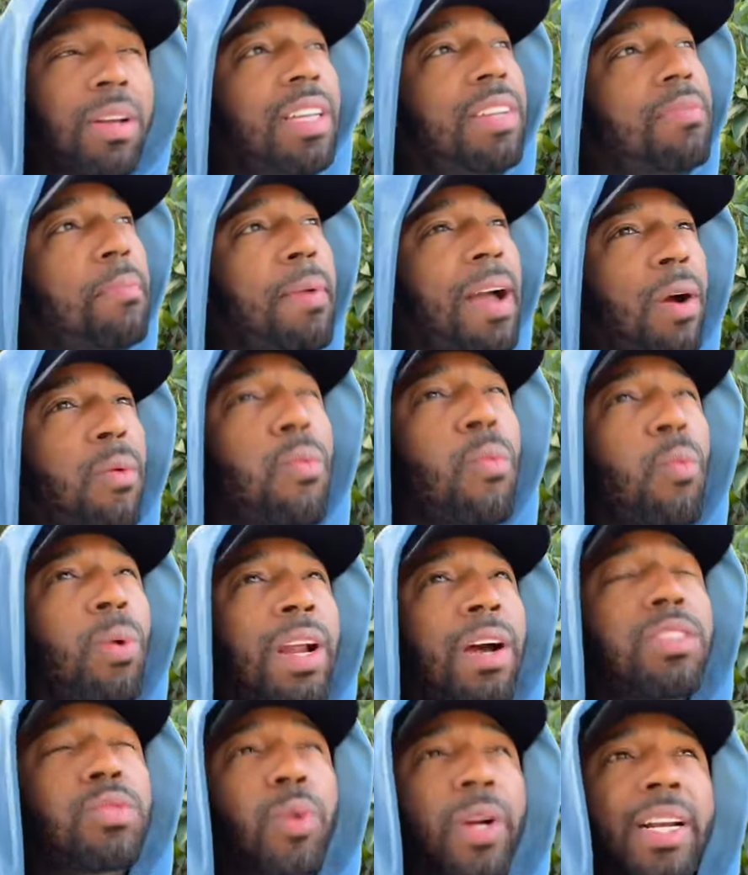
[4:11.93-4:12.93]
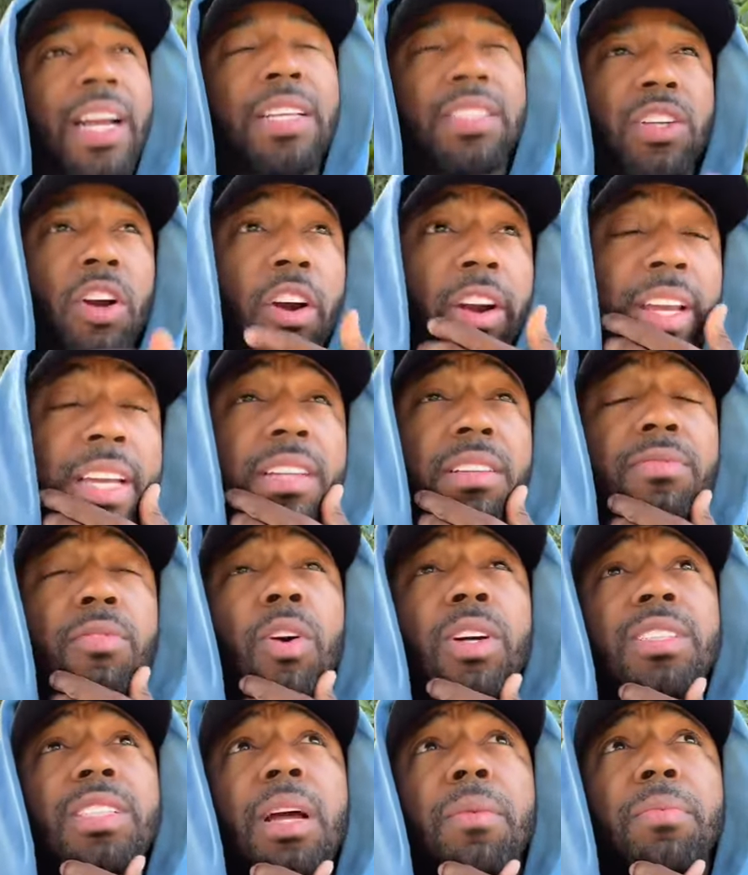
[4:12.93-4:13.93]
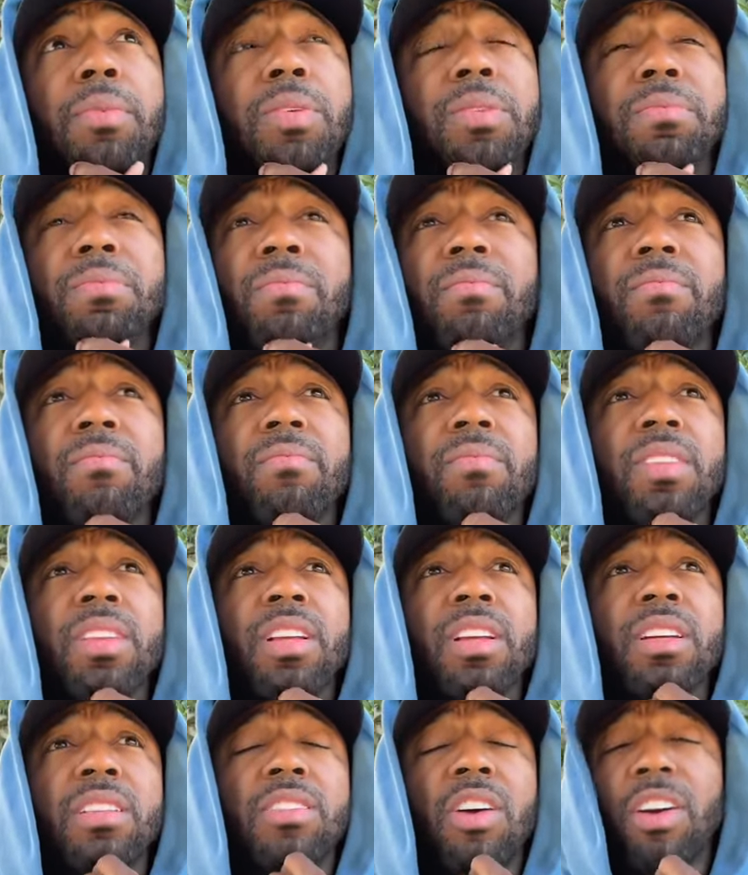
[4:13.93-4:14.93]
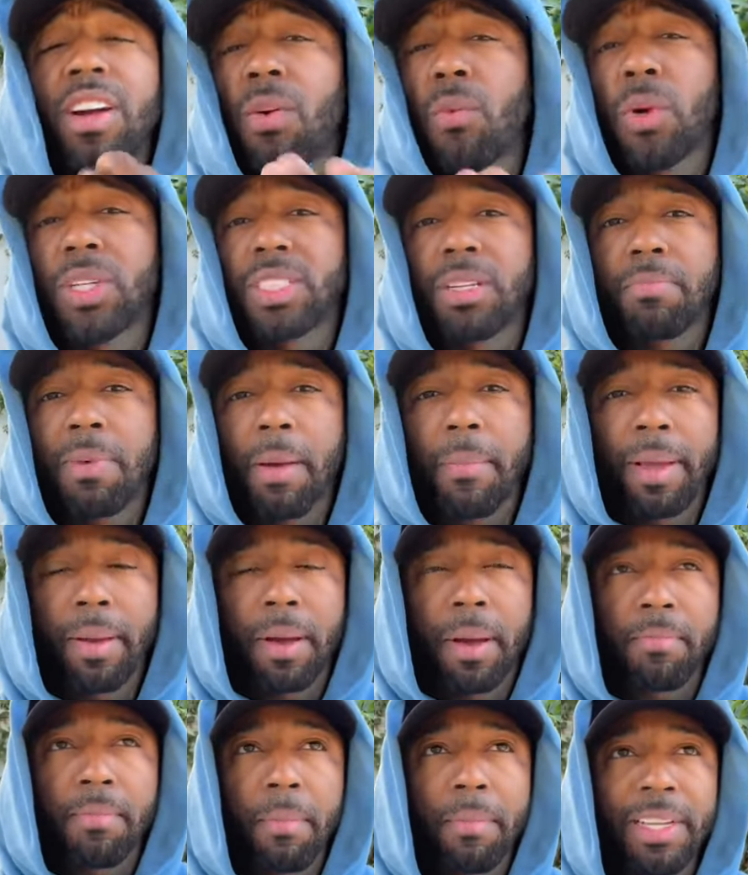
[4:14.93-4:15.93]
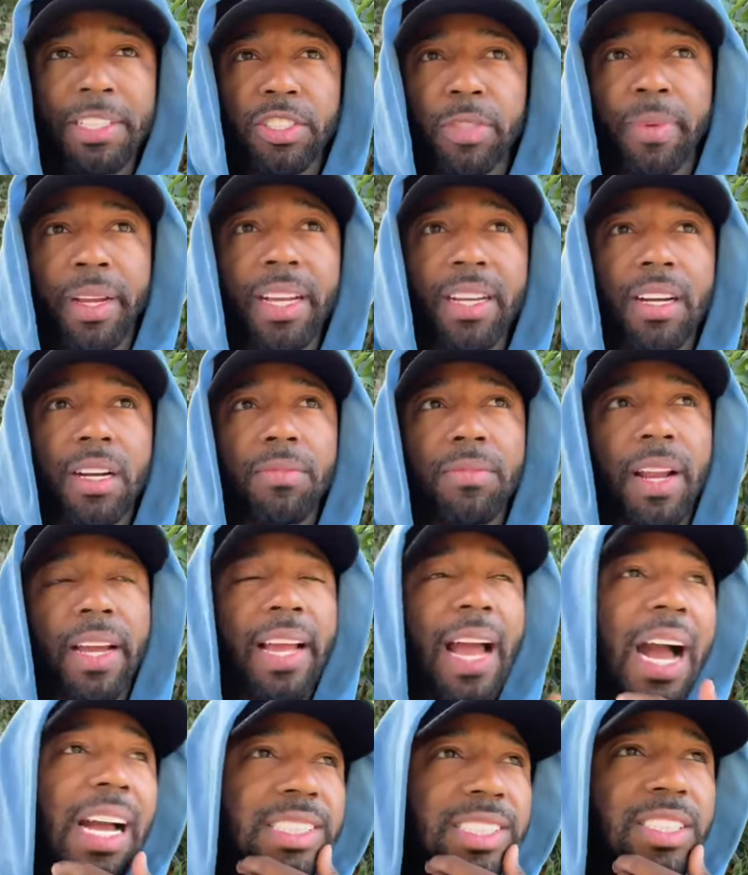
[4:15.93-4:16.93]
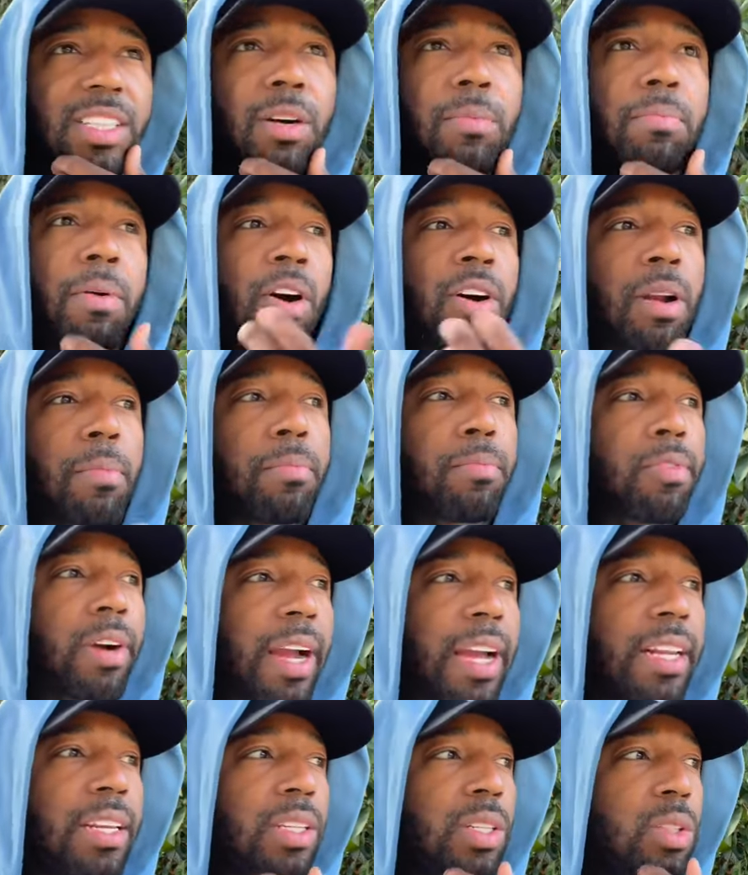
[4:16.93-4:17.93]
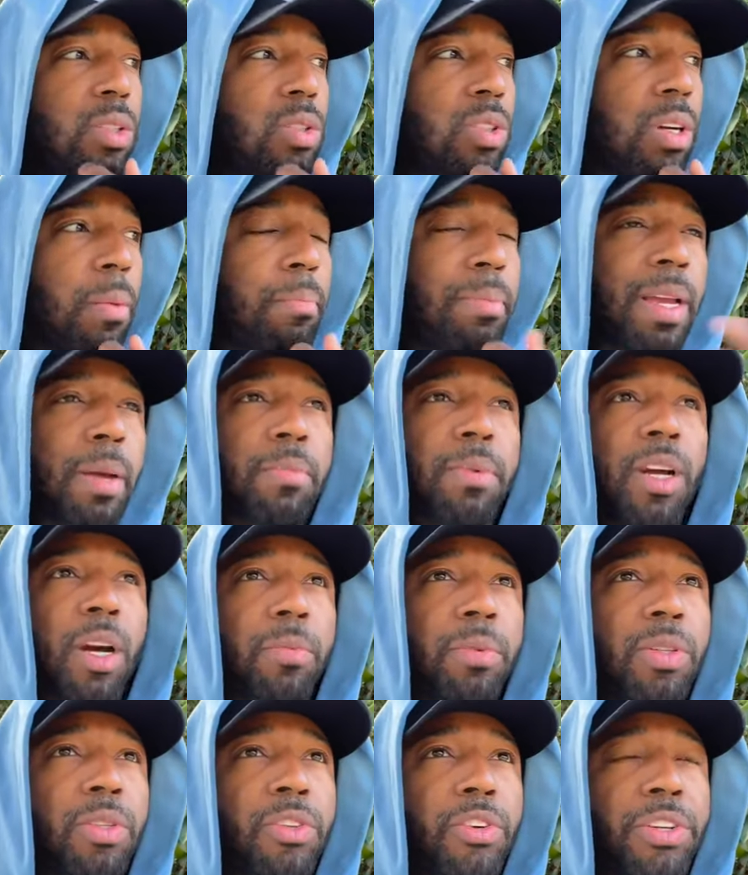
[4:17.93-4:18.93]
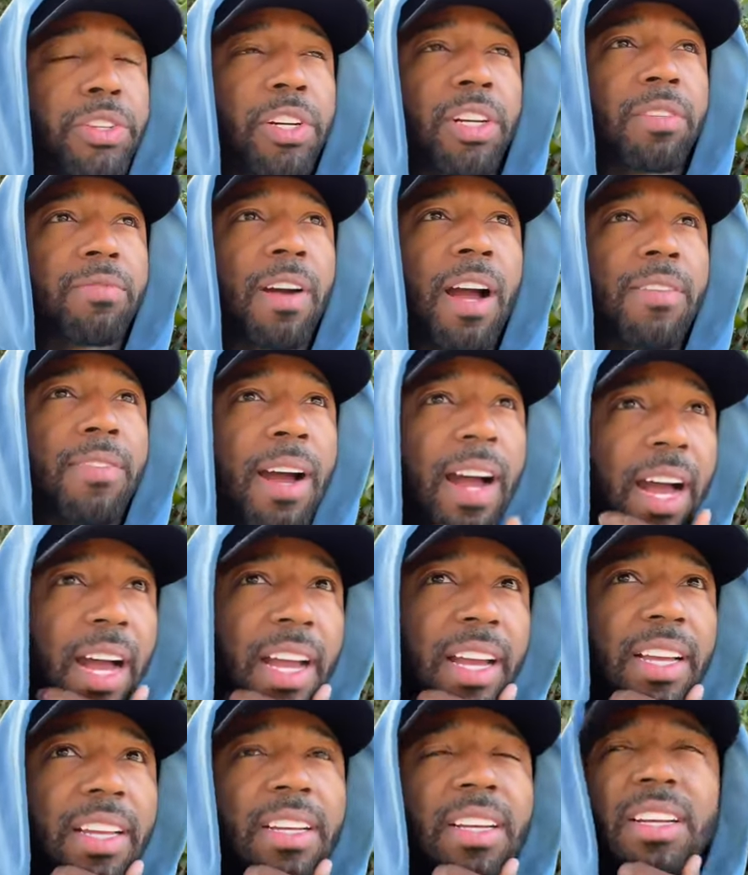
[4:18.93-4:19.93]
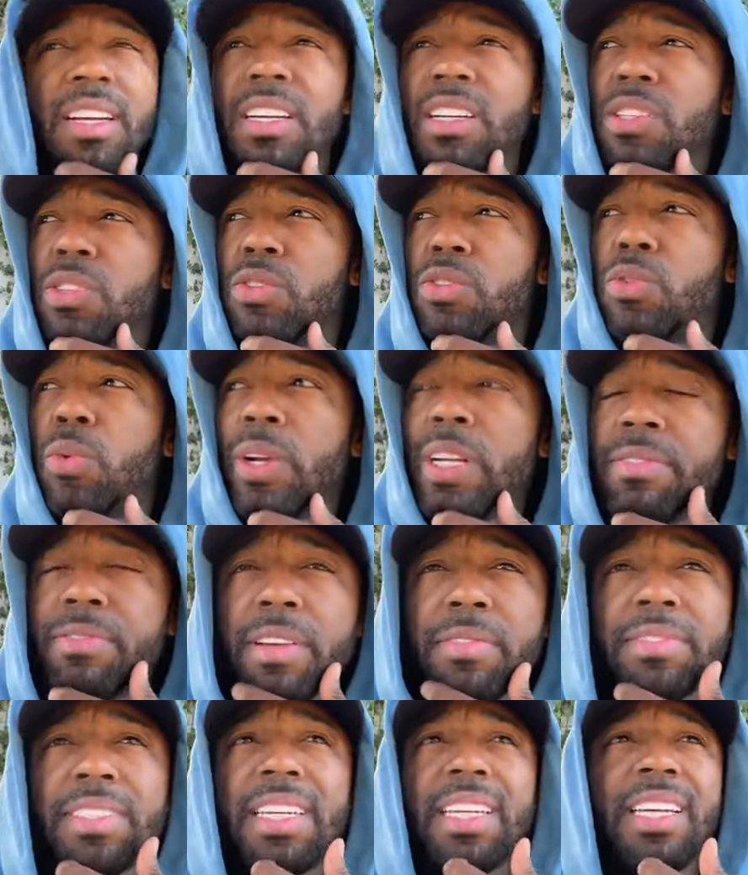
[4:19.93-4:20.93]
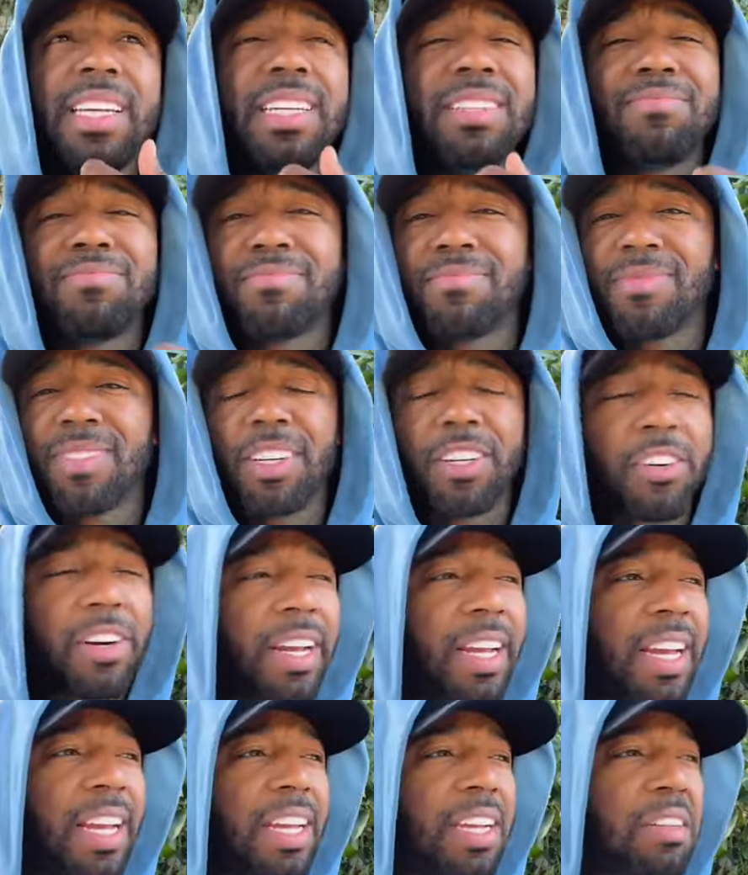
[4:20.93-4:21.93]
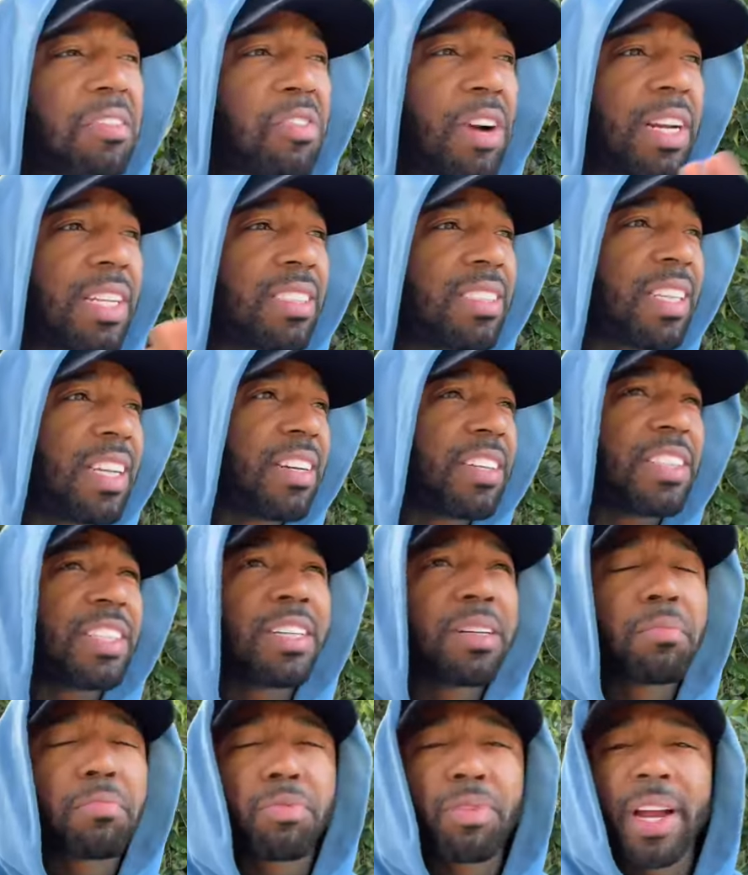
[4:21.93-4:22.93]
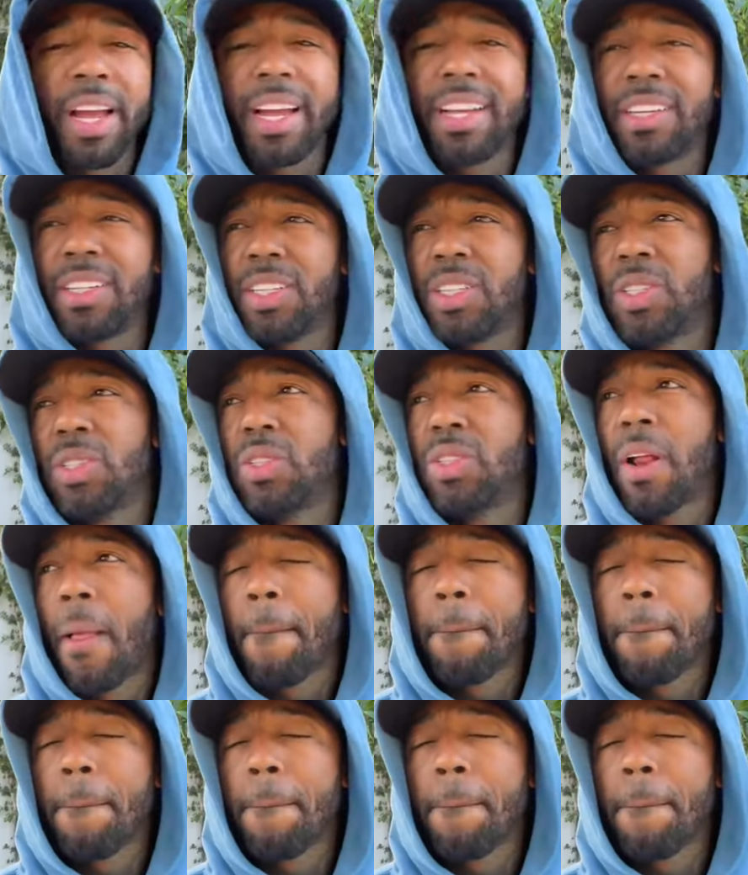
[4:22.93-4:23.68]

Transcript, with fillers: even back when I was working at Target, for example, Target wasn't my my mainstream income. Like I still bought a brand new BMW 335i, 2015, gray, red interior, brand new